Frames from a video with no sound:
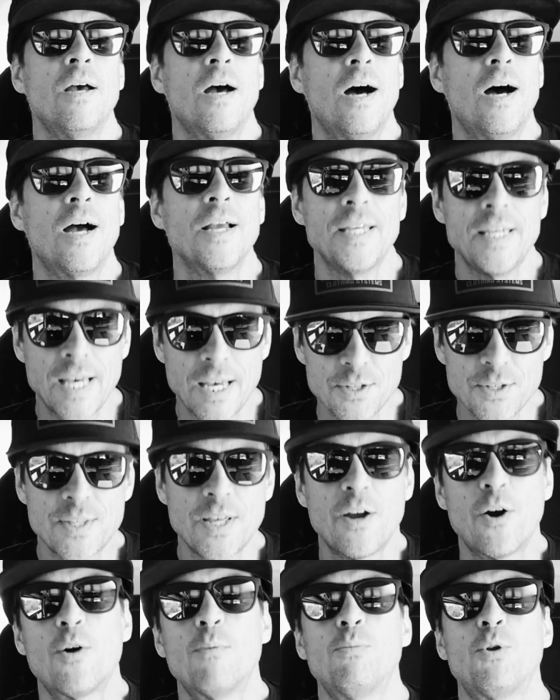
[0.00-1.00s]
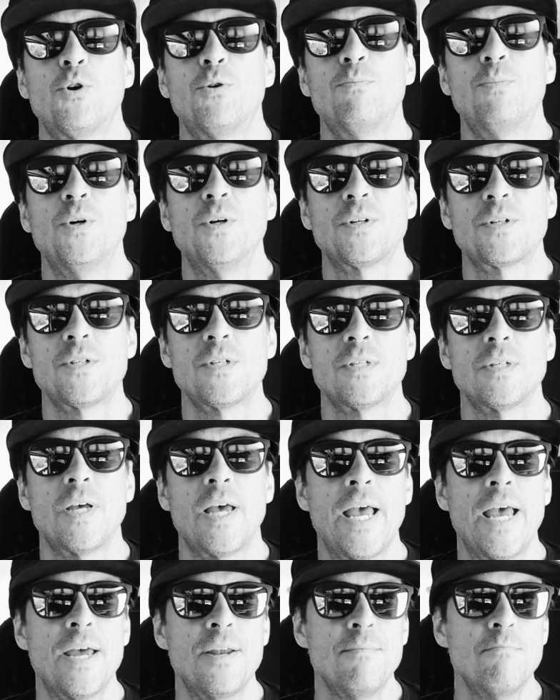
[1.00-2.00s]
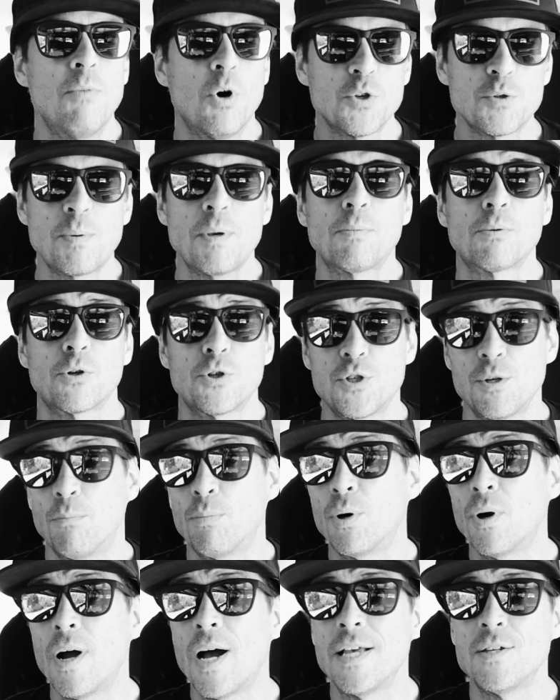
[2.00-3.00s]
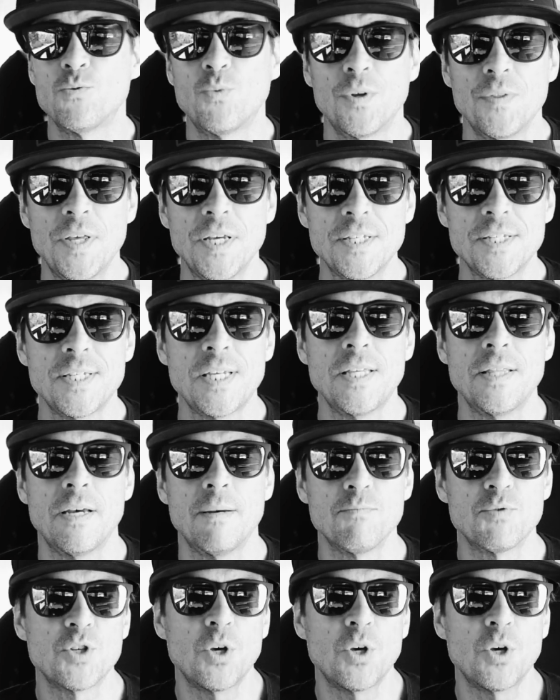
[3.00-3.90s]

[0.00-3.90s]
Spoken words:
Yes, they are blurb books. And most people are surprised when they see them.